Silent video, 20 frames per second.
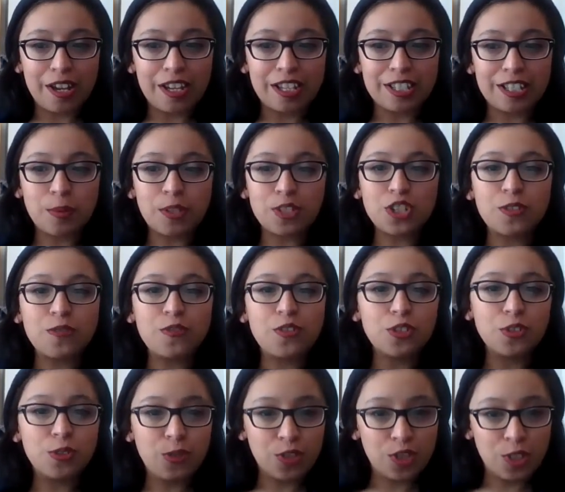especially if
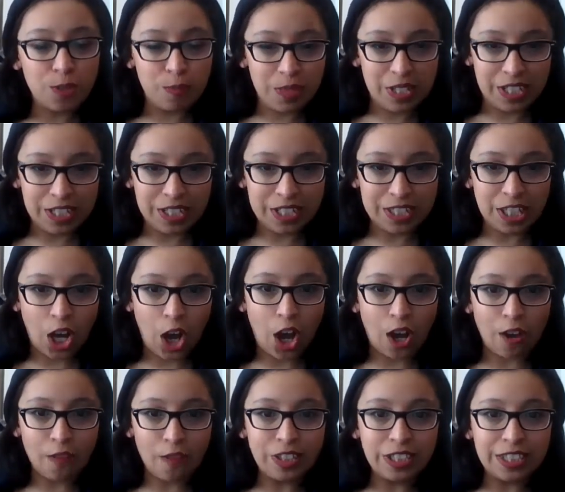you're used to being in the
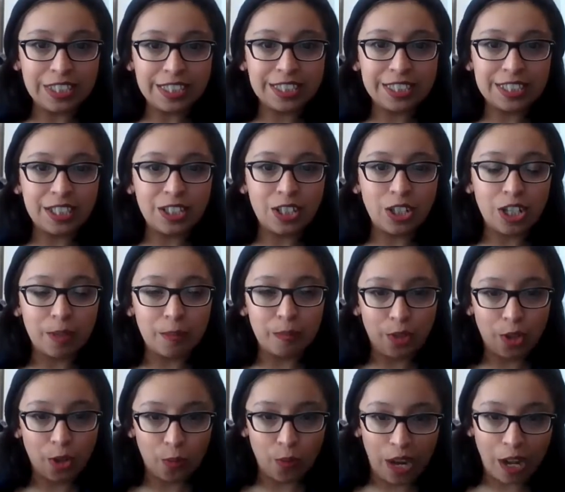office
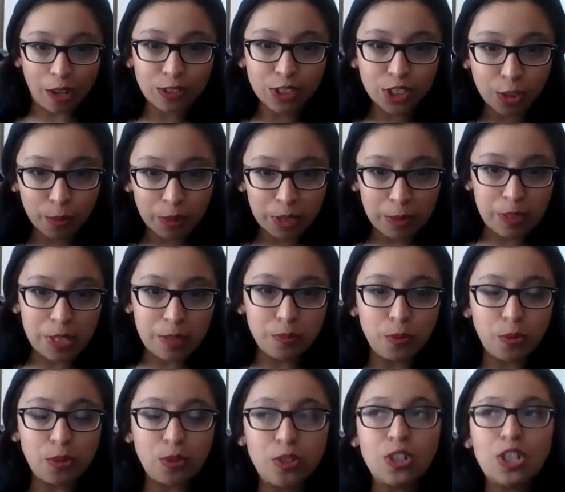around so many
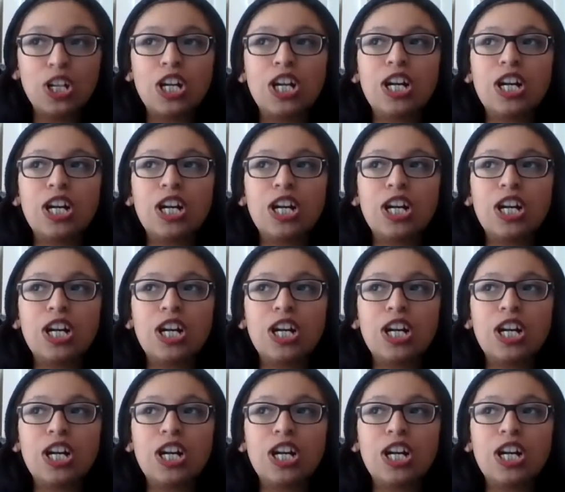people,